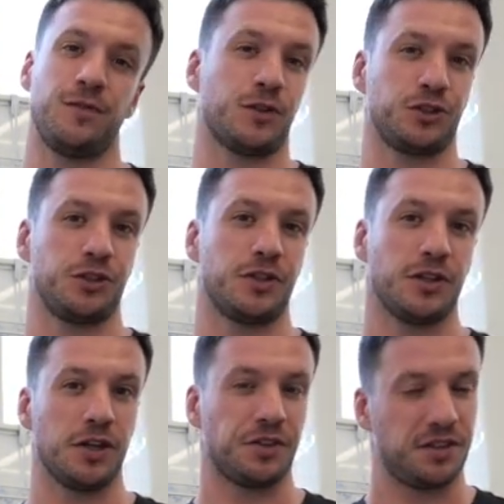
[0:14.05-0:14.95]
for sure
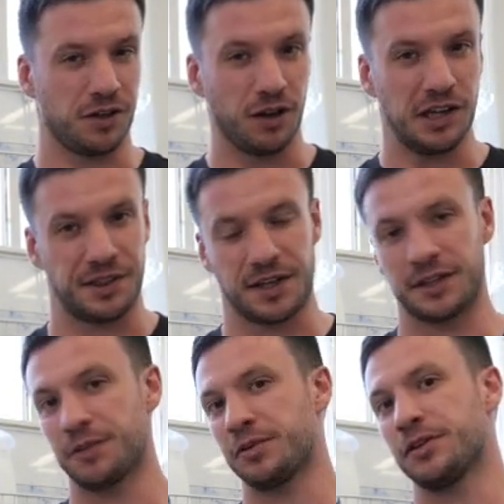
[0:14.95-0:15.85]
not the only
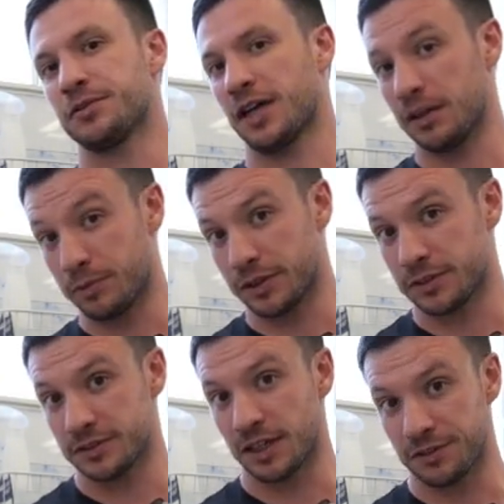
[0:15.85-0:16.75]
thing that we need to
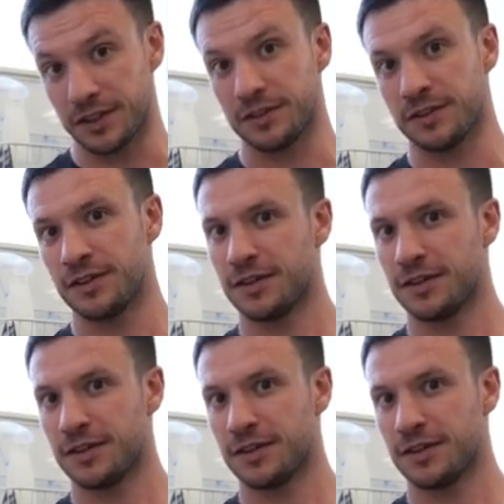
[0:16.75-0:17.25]
calibrate inside of the